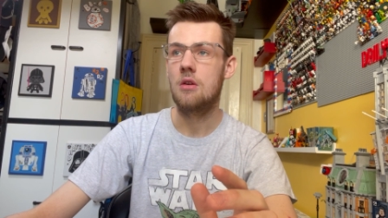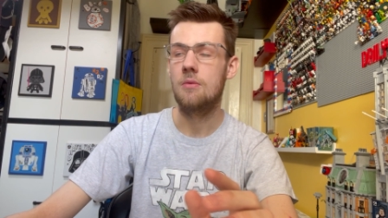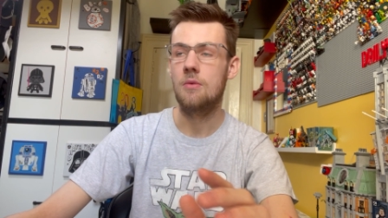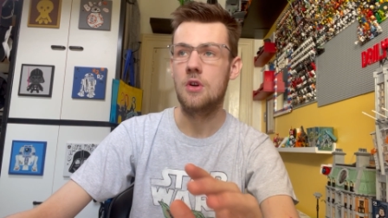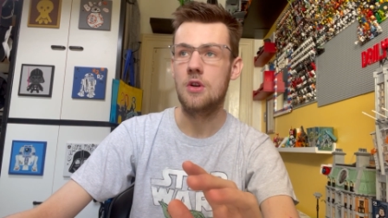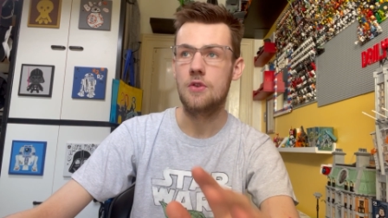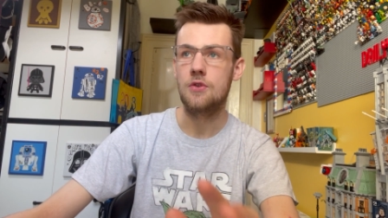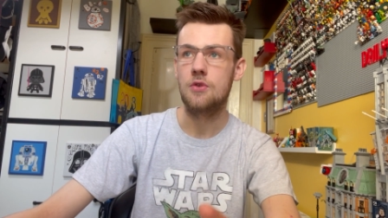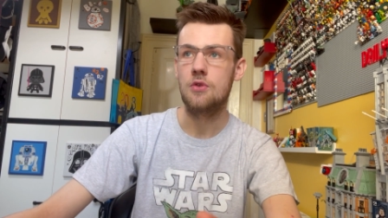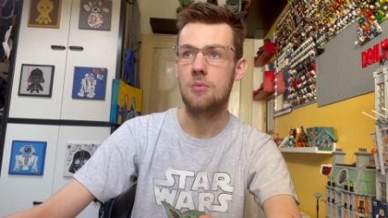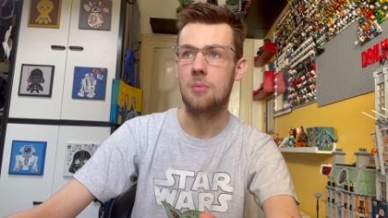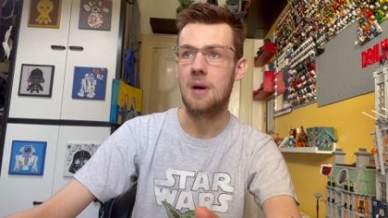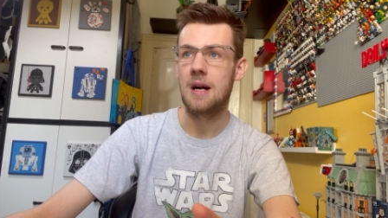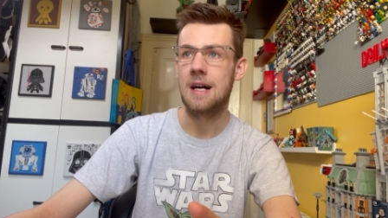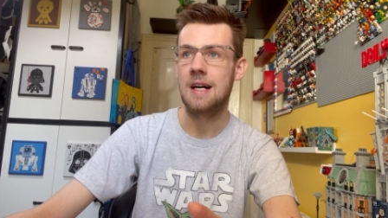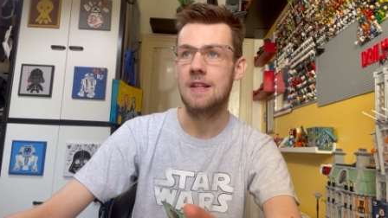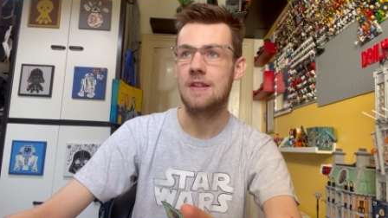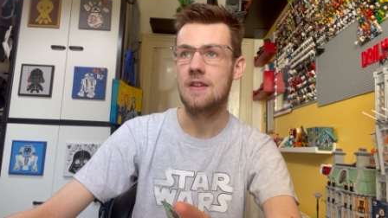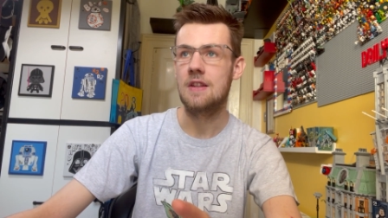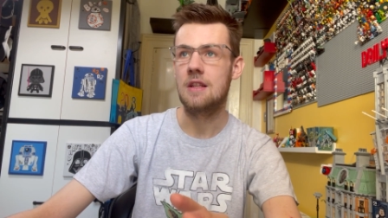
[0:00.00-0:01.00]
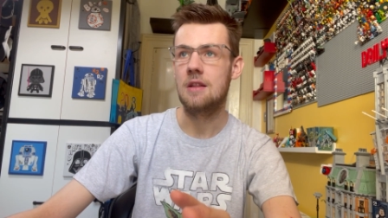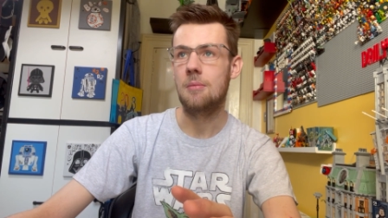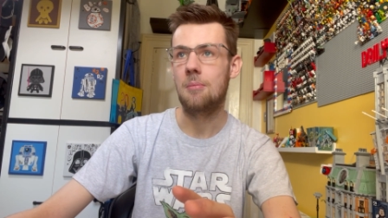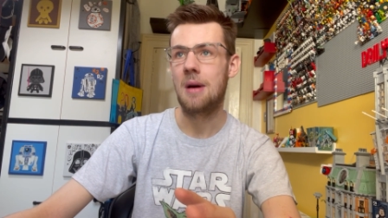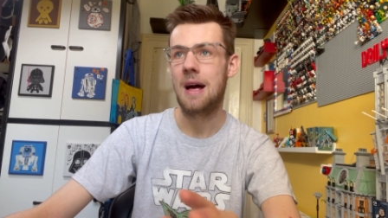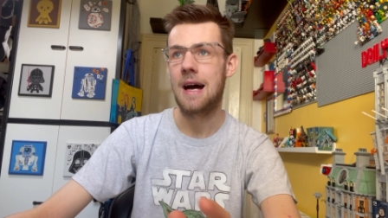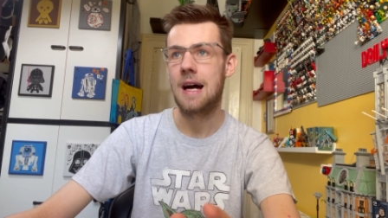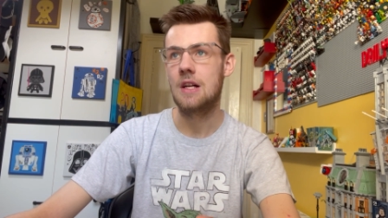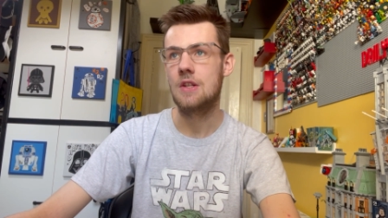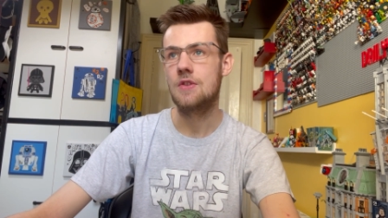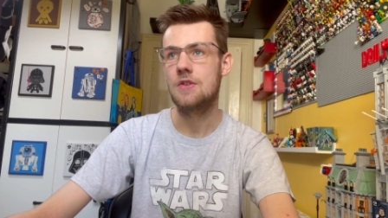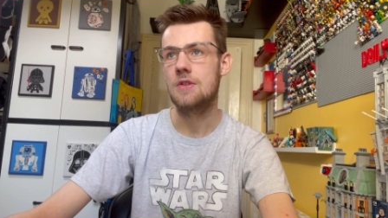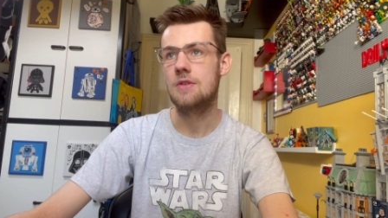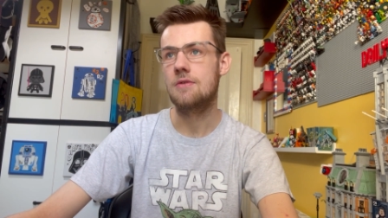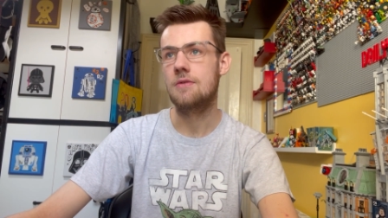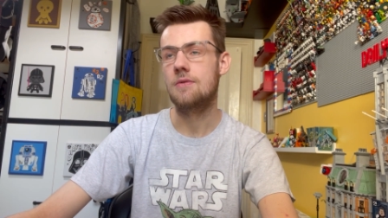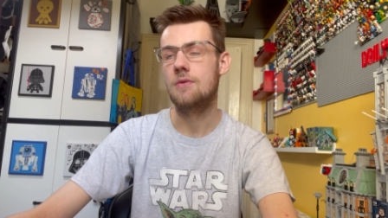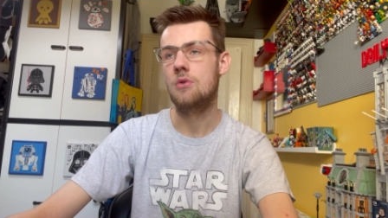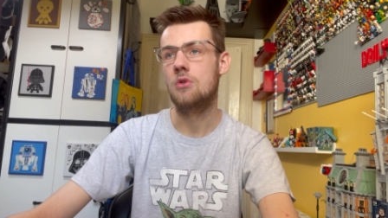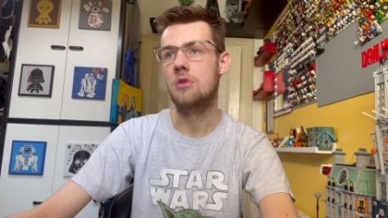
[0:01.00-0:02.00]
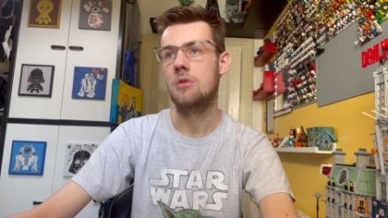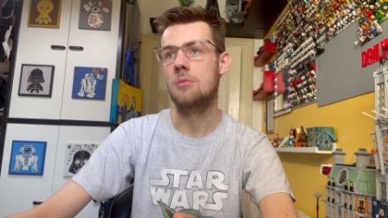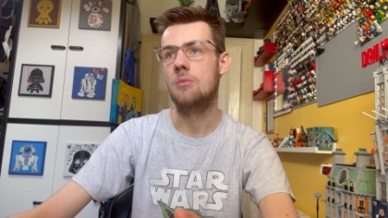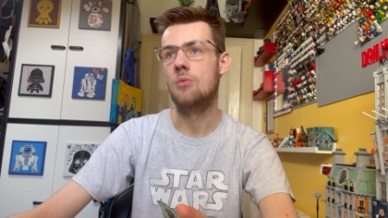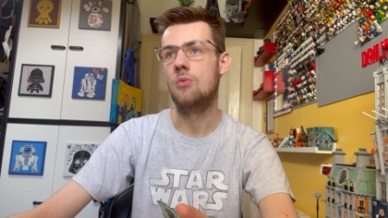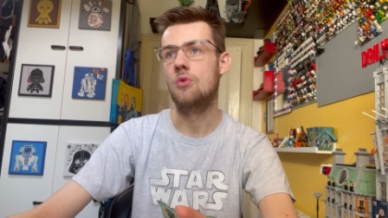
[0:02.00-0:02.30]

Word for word: not too bad in patches form.